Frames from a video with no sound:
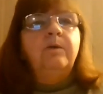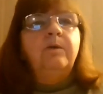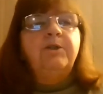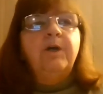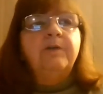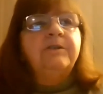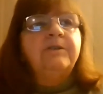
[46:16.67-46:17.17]

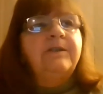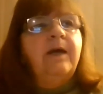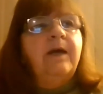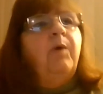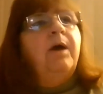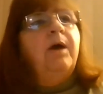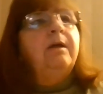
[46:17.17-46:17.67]
Just say,
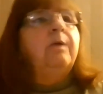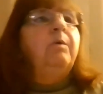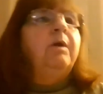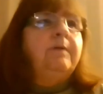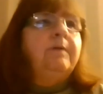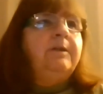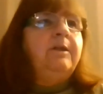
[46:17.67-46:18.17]
well, we
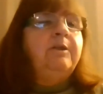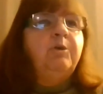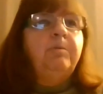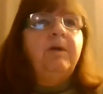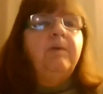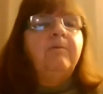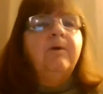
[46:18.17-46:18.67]
only need
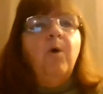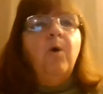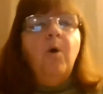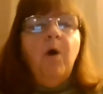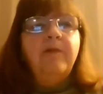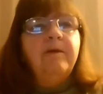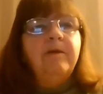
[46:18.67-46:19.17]
2.
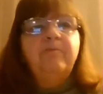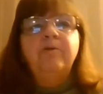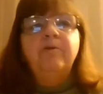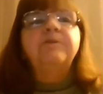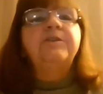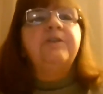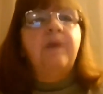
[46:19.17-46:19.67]
Call them for
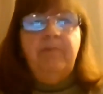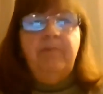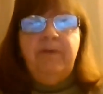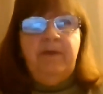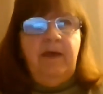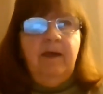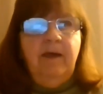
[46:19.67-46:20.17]

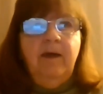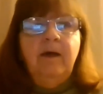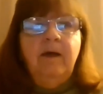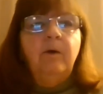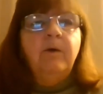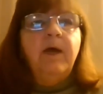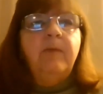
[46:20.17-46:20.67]
something,
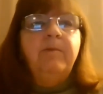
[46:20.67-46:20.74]
okay?